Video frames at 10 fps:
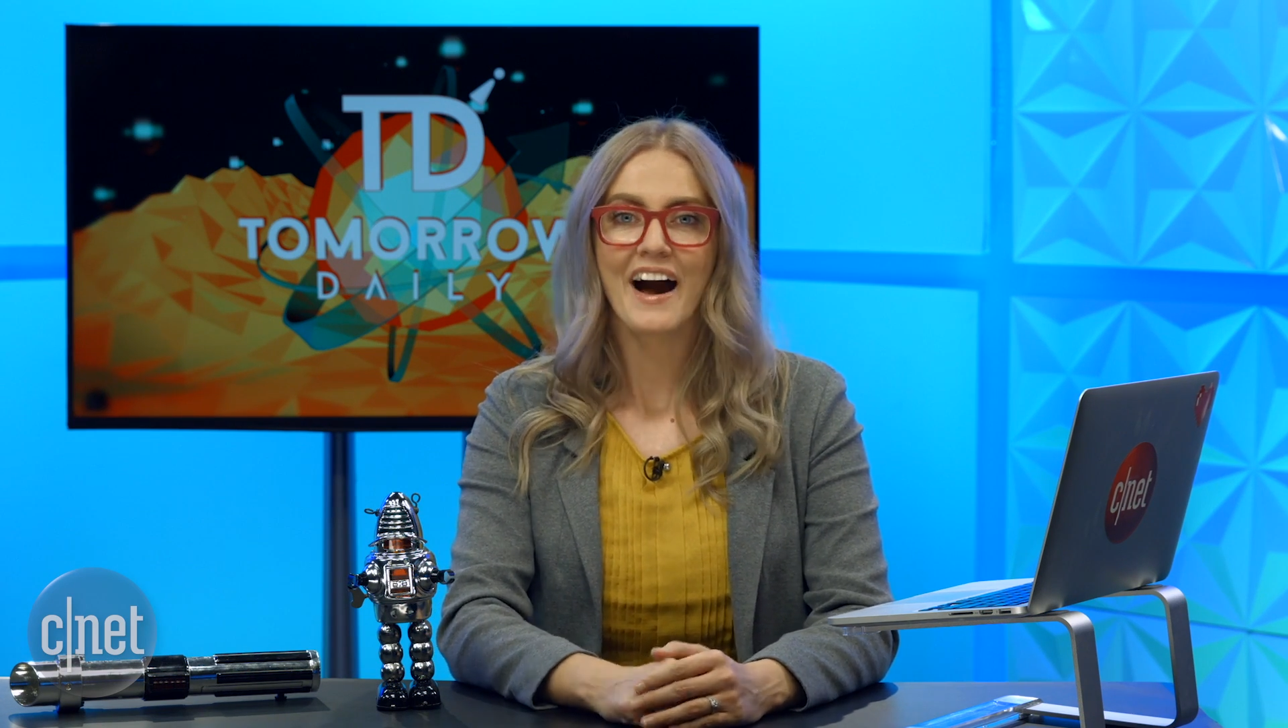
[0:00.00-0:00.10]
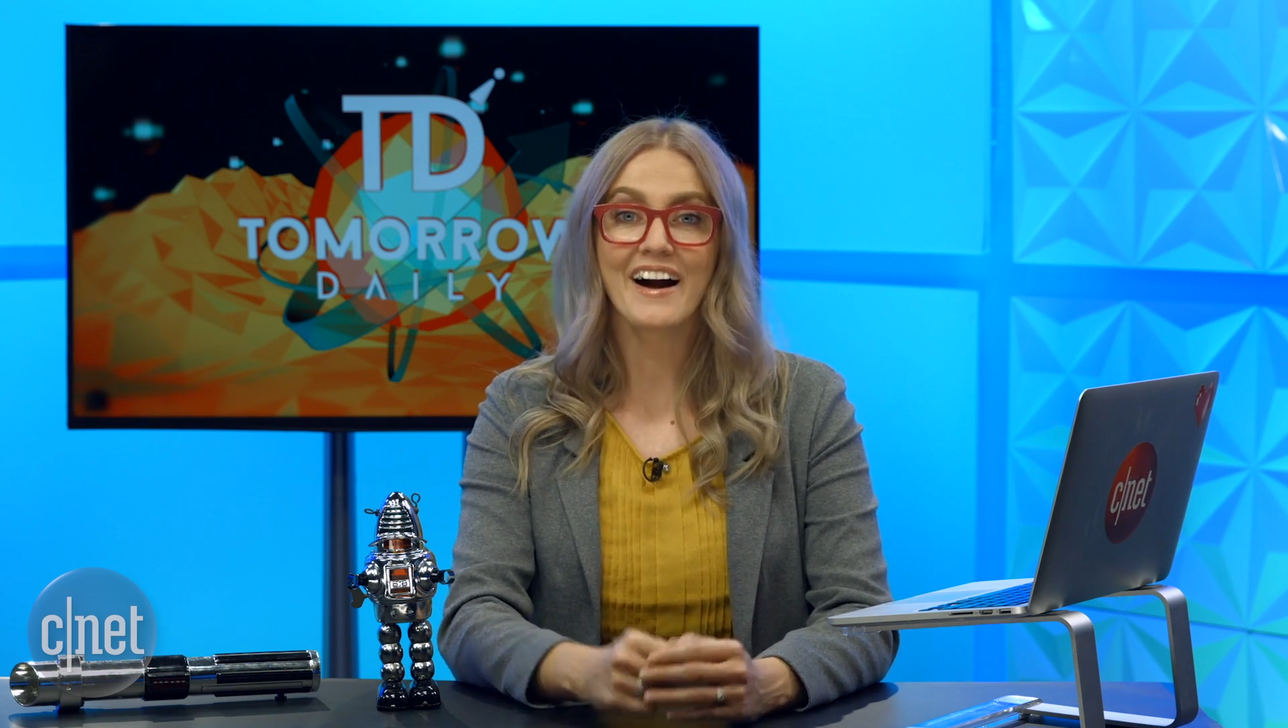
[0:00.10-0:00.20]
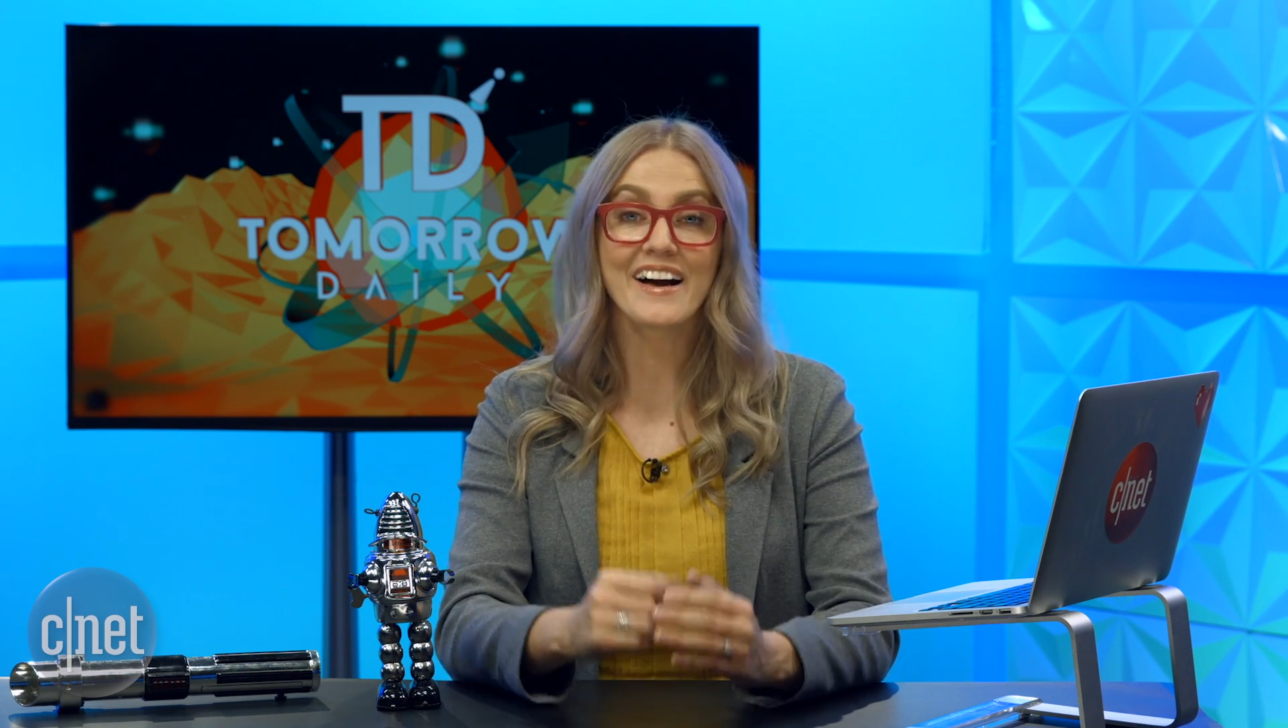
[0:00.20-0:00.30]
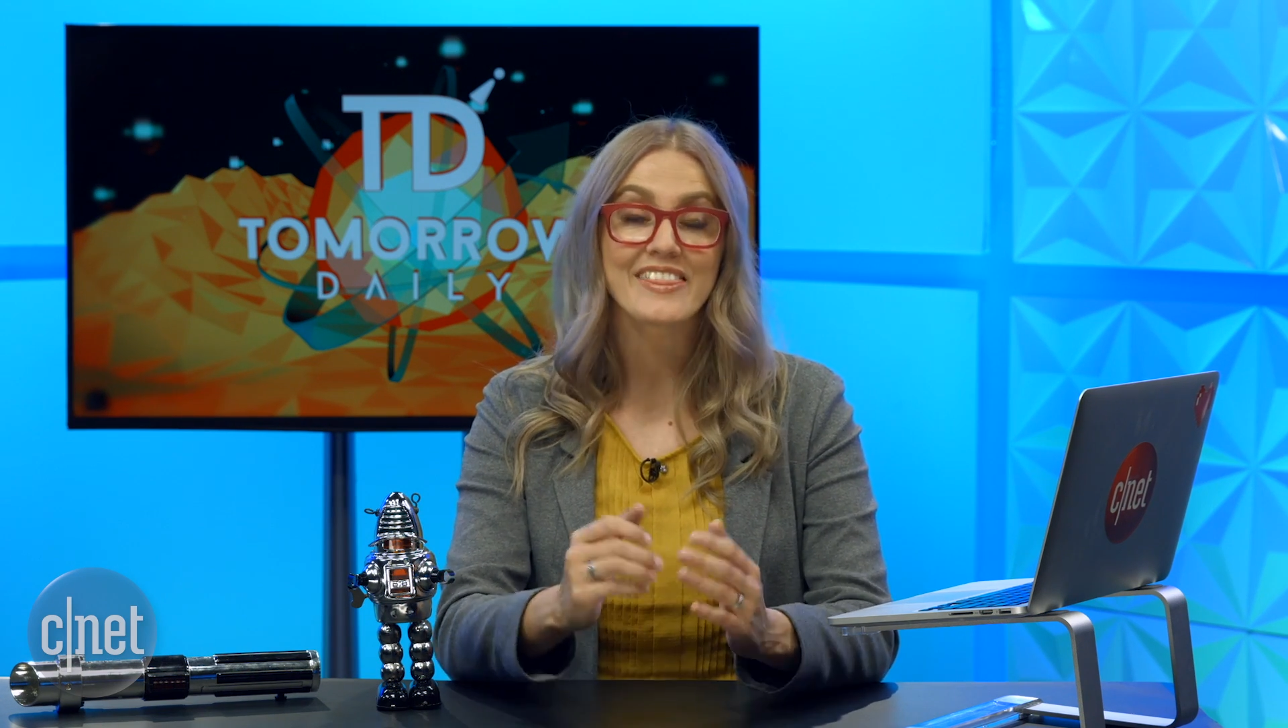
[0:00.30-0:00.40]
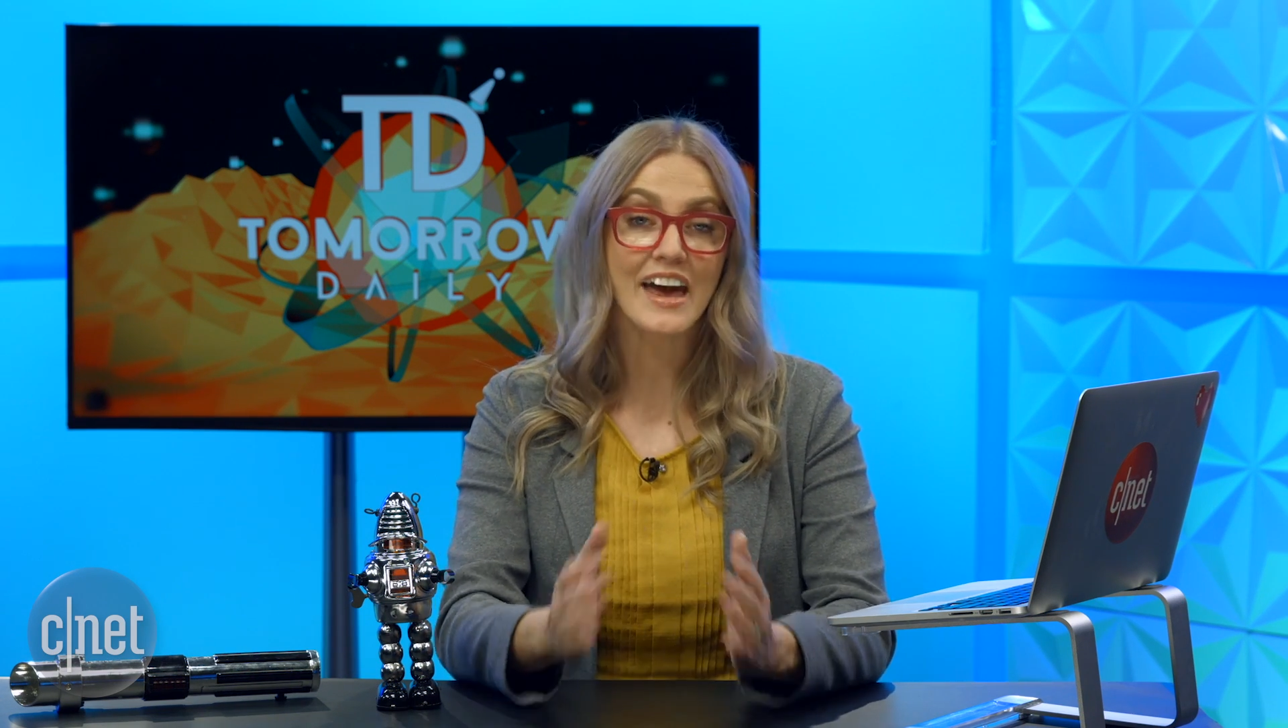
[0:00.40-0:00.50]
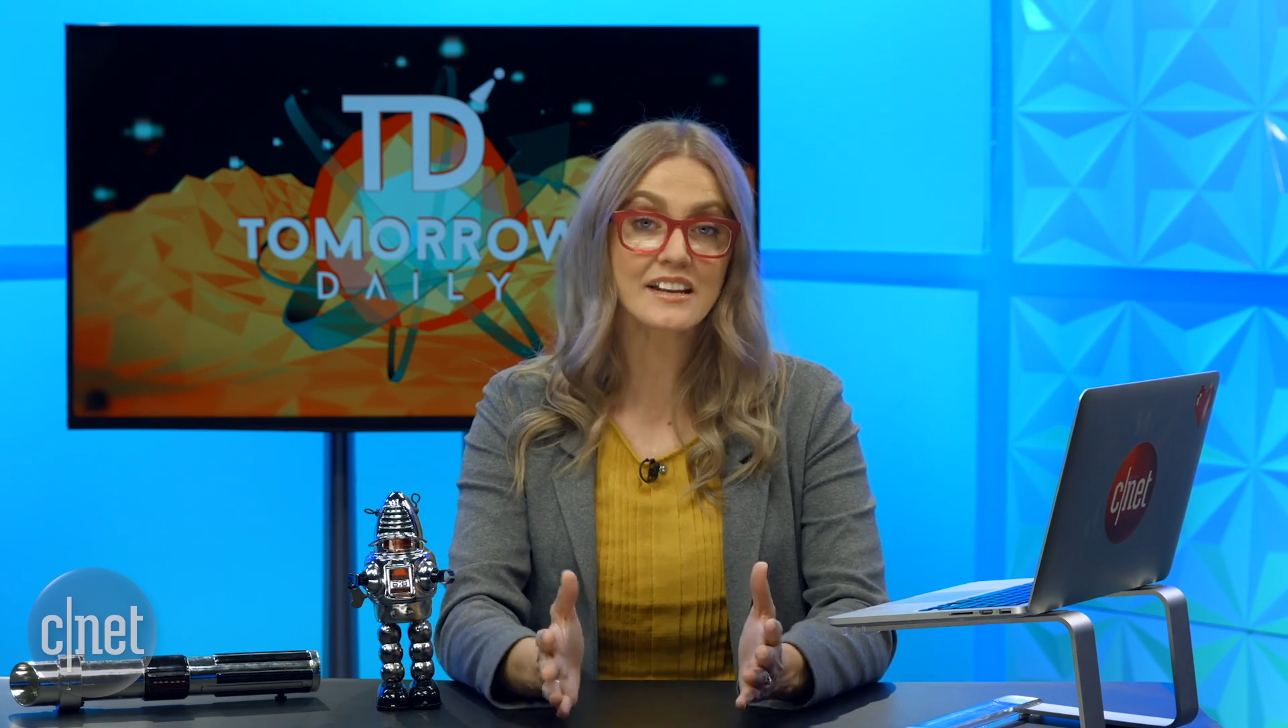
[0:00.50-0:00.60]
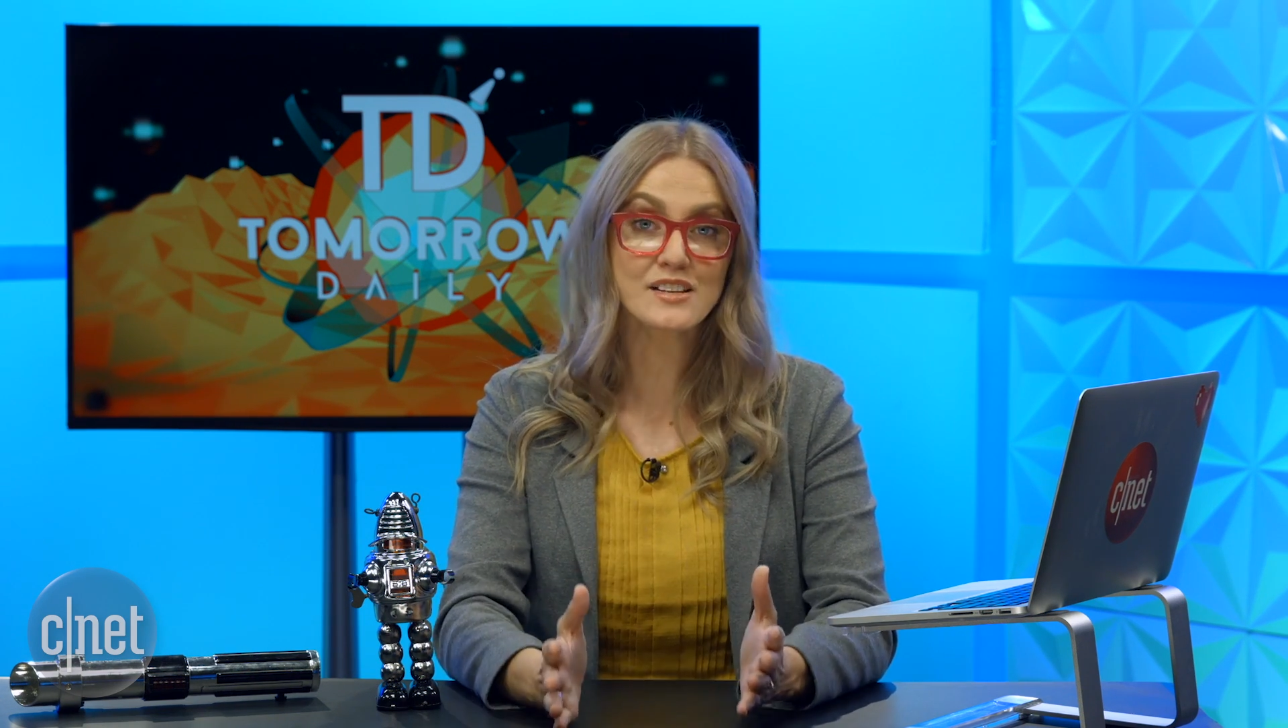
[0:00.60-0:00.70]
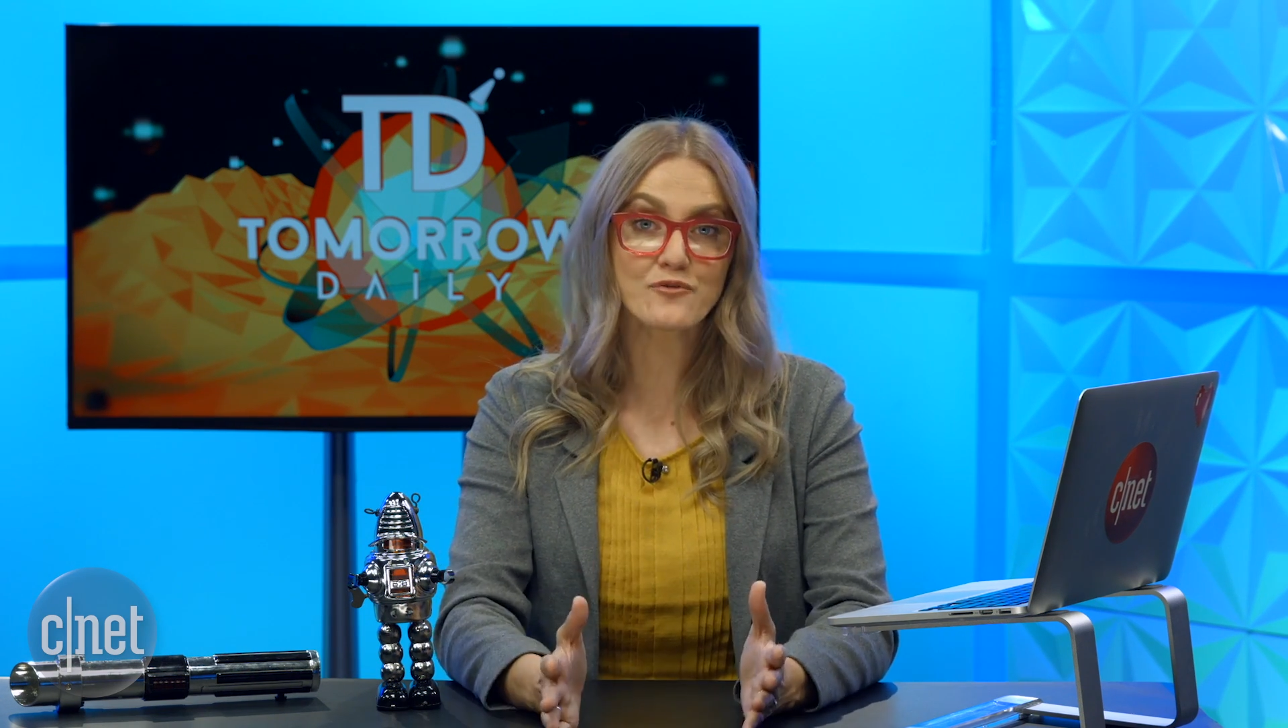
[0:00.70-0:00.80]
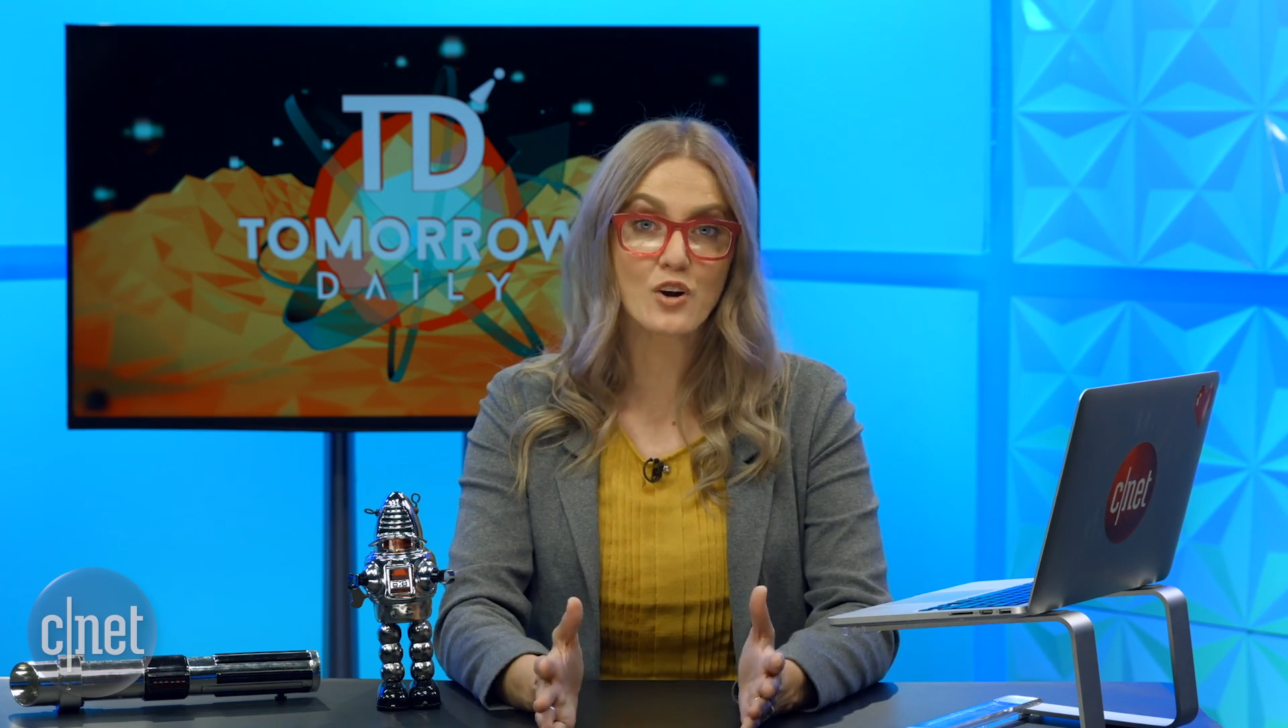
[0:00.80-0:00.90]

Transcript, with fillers: Uh, that is it